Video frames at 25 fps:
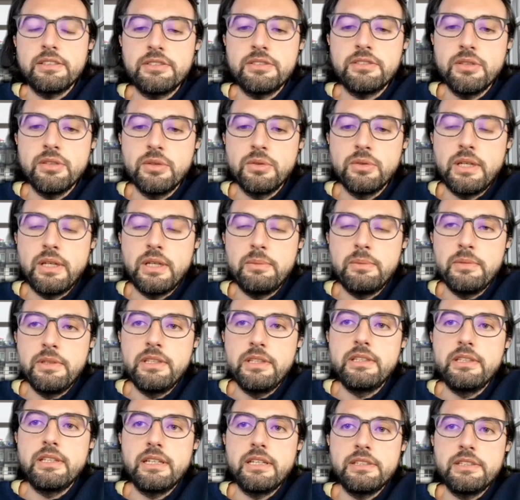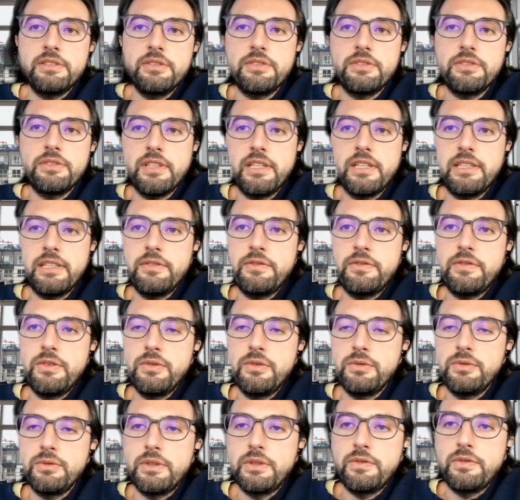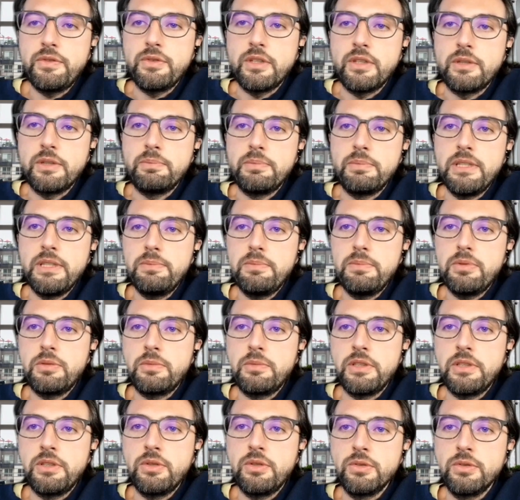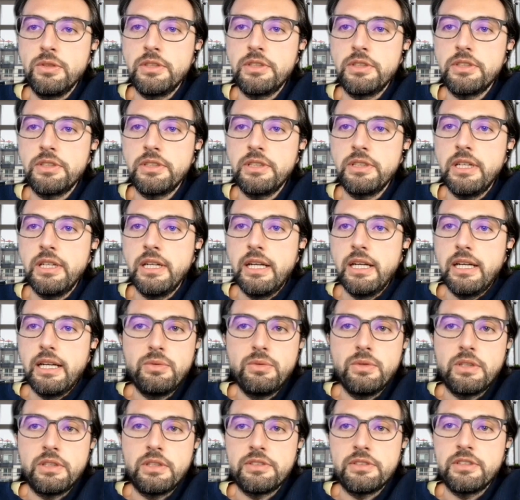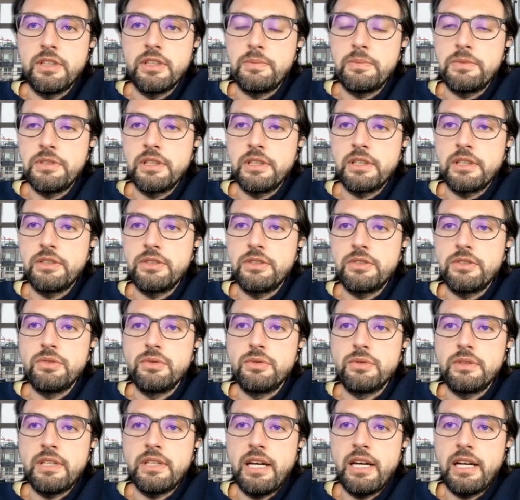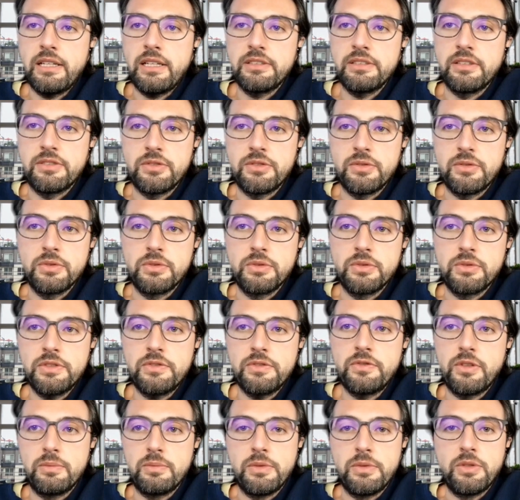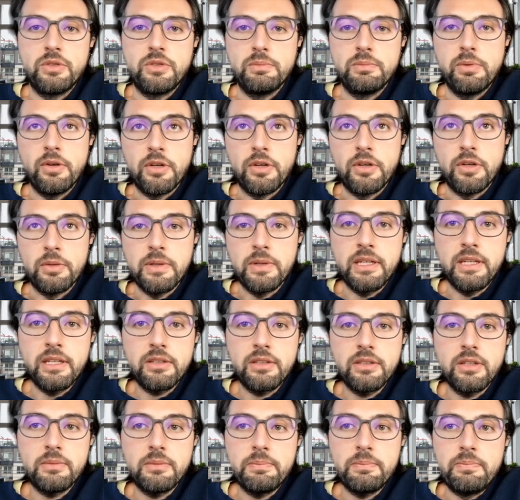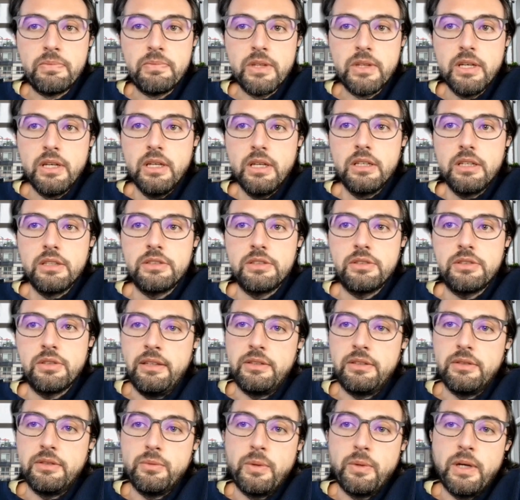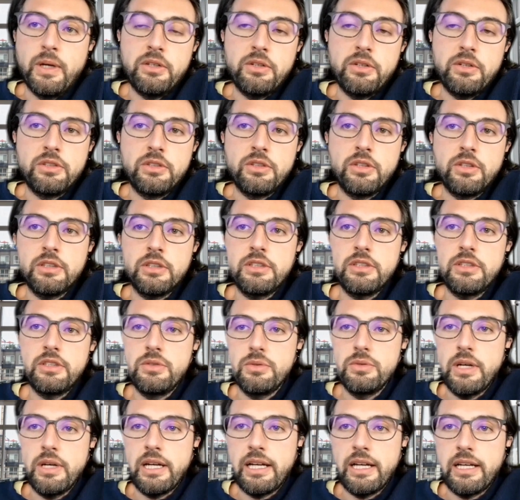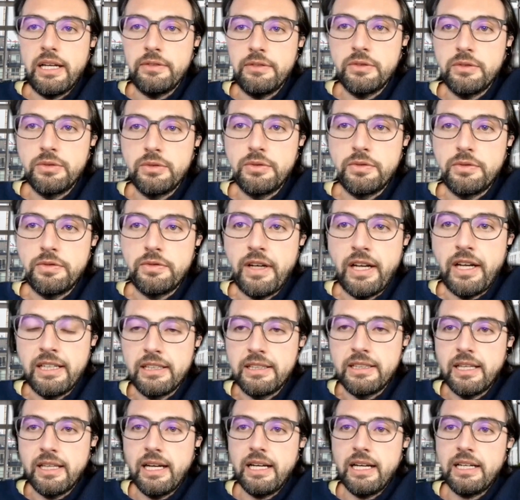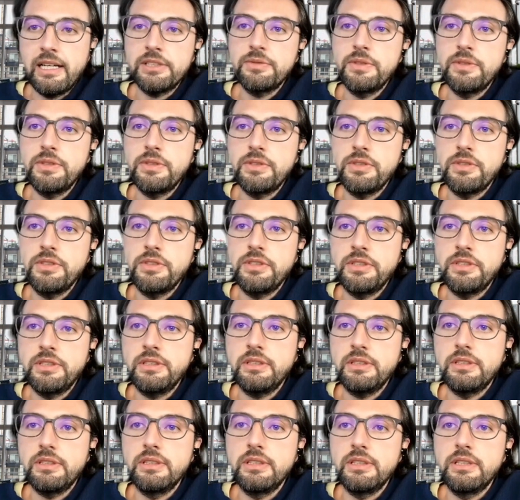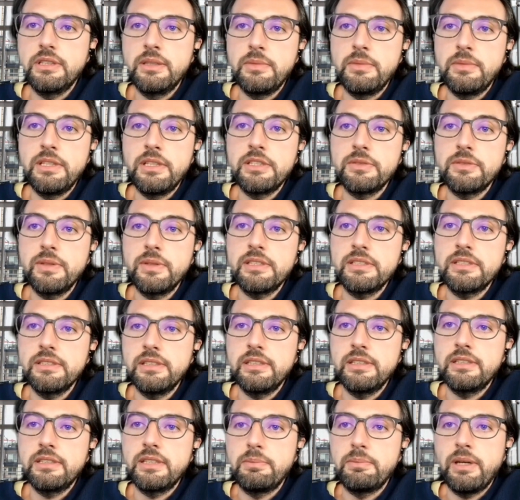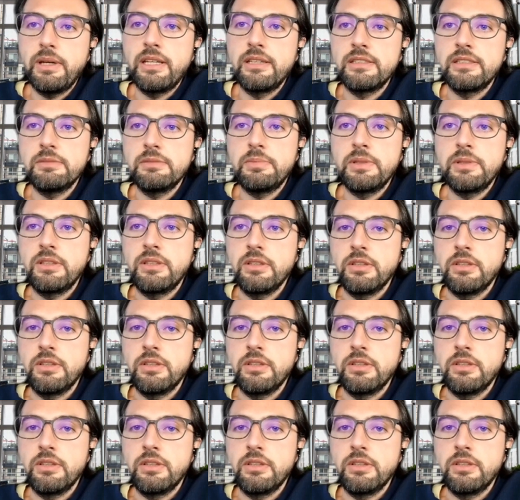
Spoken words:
Yes, so I mean, as you said, if you're a B permit holder, you are subject to tax at source from your employment income, and whether or not you have to file a tax return in Switzerland depends a